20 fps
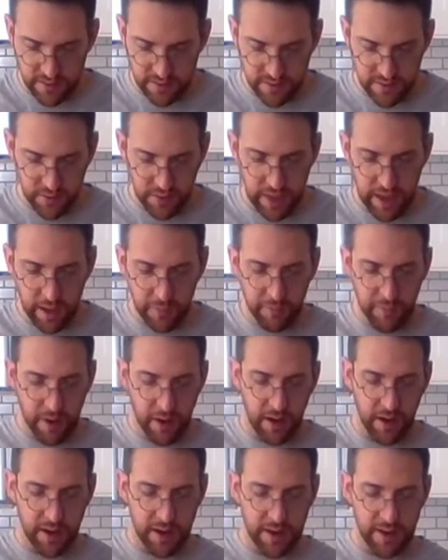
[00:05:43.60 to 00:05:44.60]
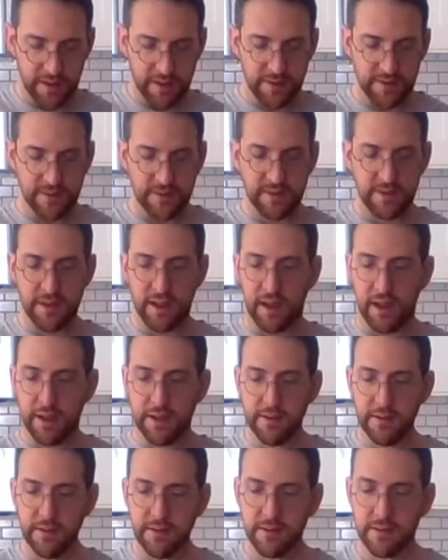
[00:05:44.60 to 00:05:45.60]
so that part is
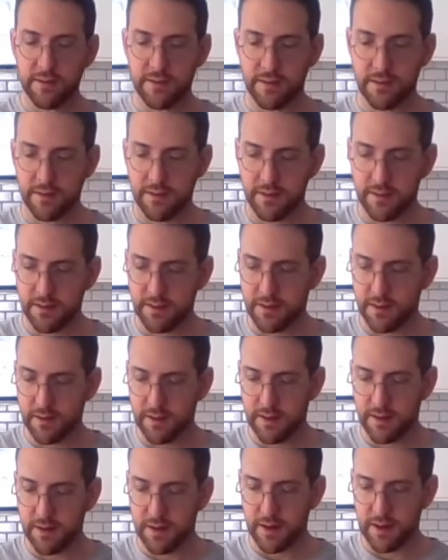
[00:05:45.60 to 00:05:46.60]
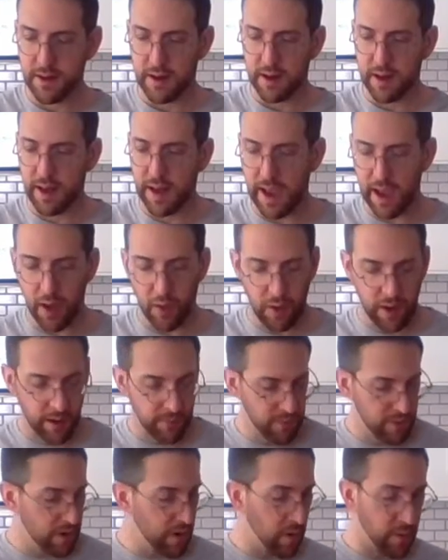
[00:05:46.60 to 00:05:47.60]
done. Now
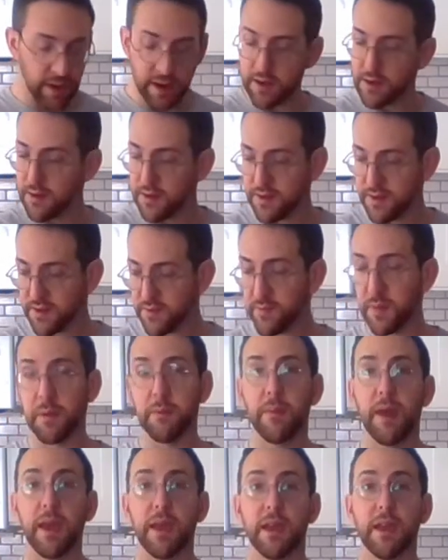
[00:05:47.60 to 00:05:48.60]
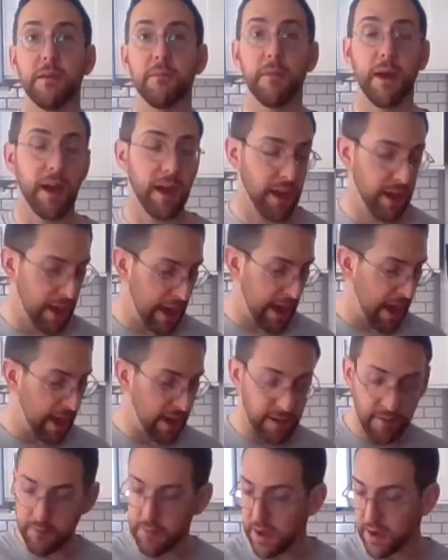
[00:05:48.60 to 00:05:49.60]
I'm going to just be making my
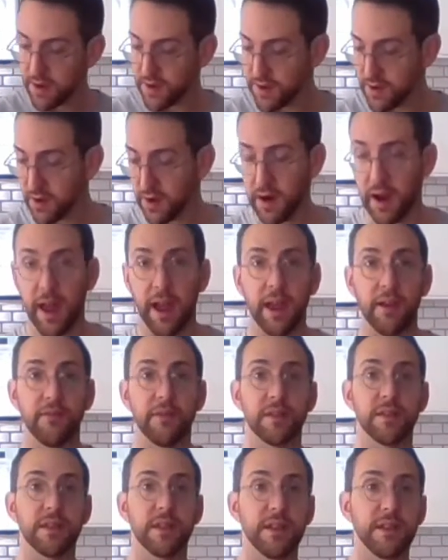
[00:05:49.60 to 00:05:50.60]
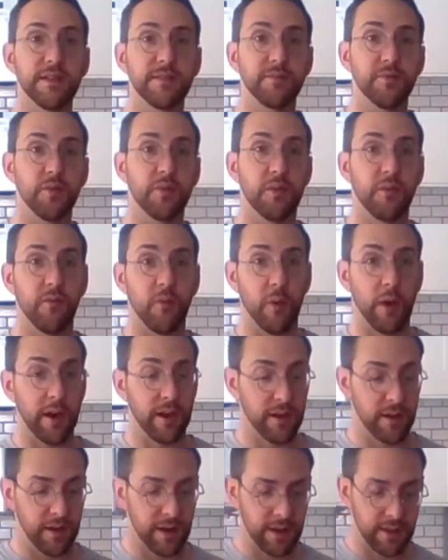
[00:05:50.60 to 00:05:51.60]
egg mixture. I have a teaspoon of
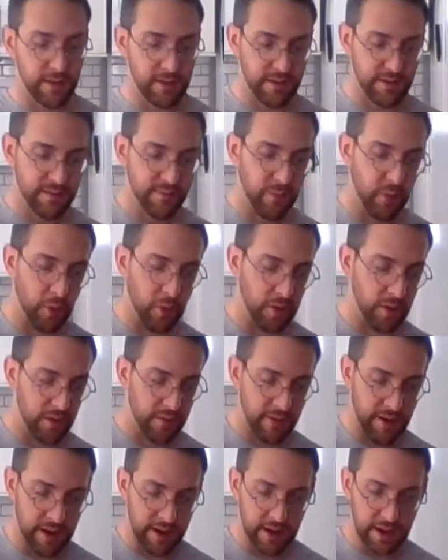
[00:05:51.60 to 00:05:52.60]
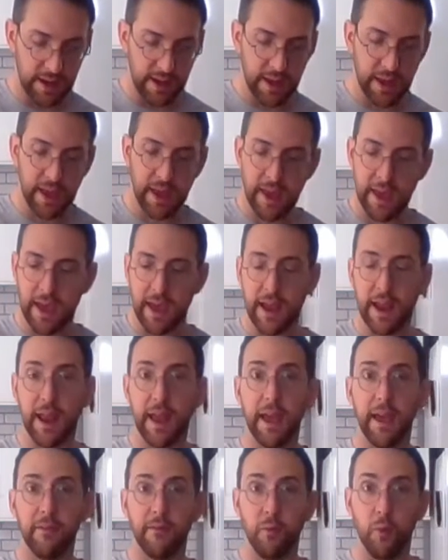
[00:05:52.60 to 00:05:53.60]
water in this bowl already,
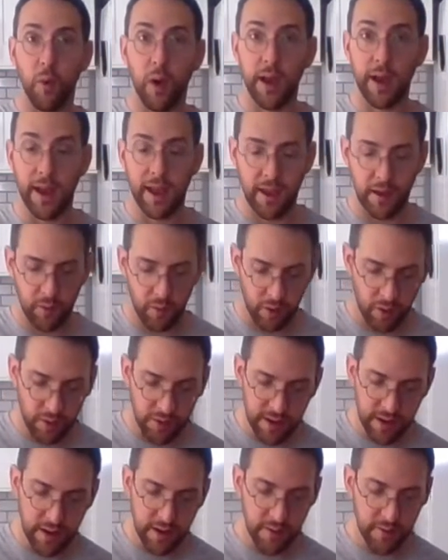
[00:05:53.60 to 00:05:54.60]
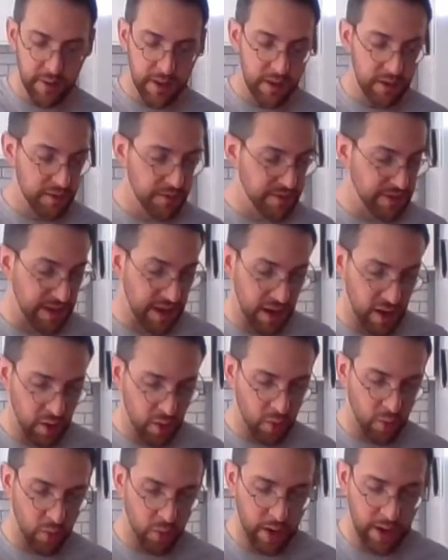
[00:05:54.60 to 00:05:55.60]
and I have 1 egg. We're only going to be using
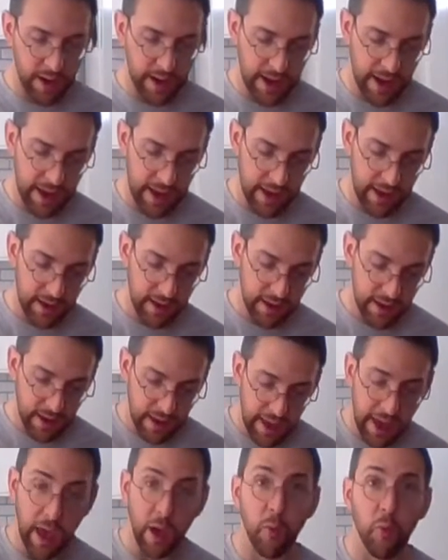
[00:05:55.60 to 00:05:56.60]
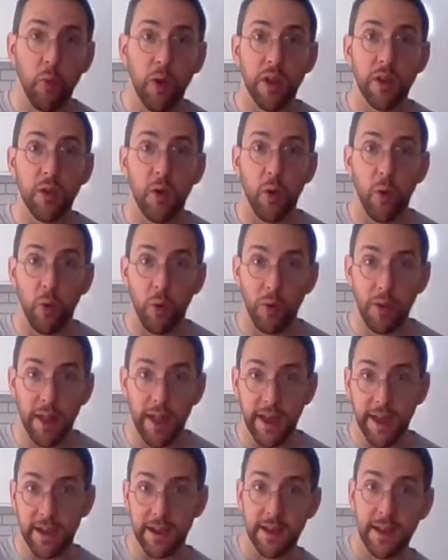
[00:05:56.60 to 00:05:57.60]
1 egg and 1
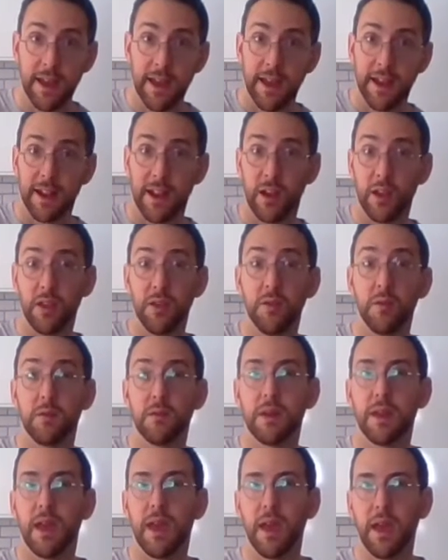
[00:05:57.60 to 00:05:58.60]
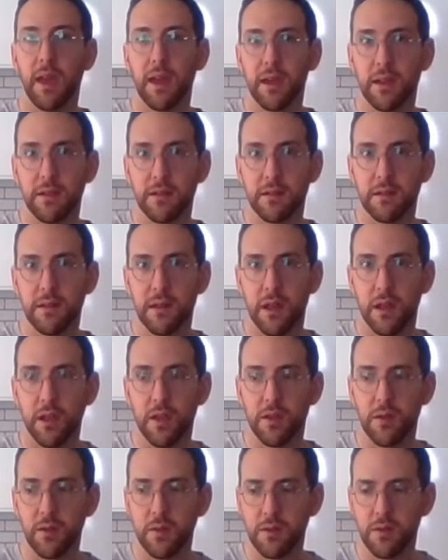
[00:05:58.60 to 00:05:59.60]
whole egg. Now you can
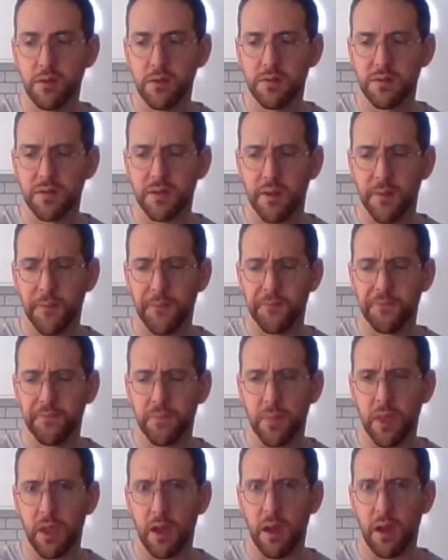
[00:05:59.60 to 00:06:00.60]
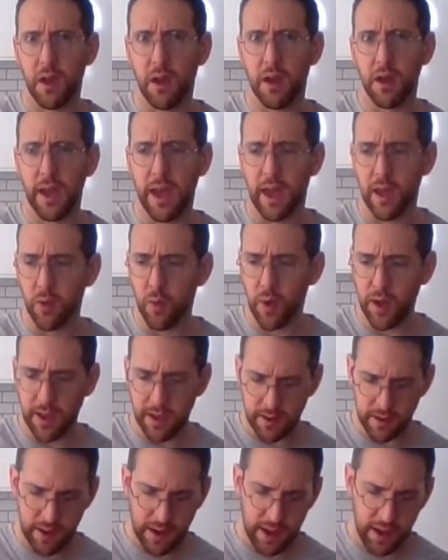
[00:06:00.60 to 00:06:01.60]
use egg
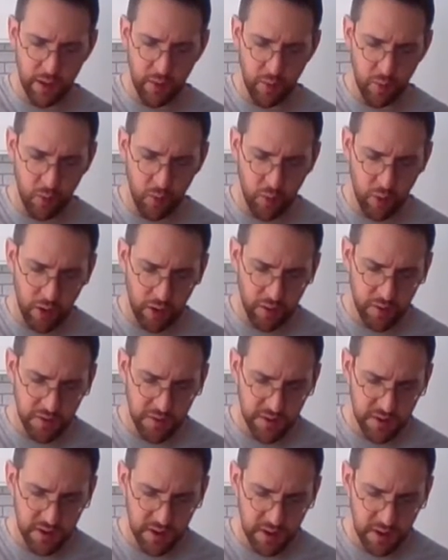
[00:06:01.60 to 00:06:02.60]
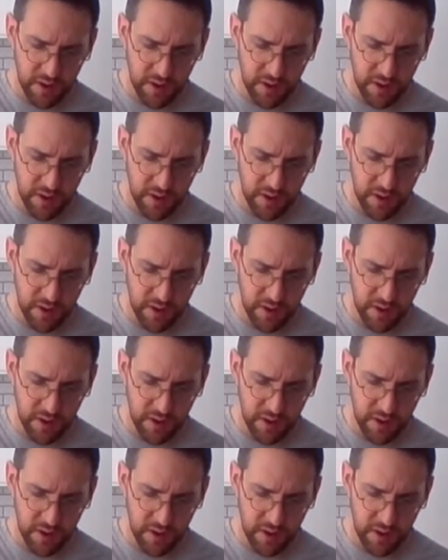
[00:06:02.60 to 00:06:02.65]
white. It won't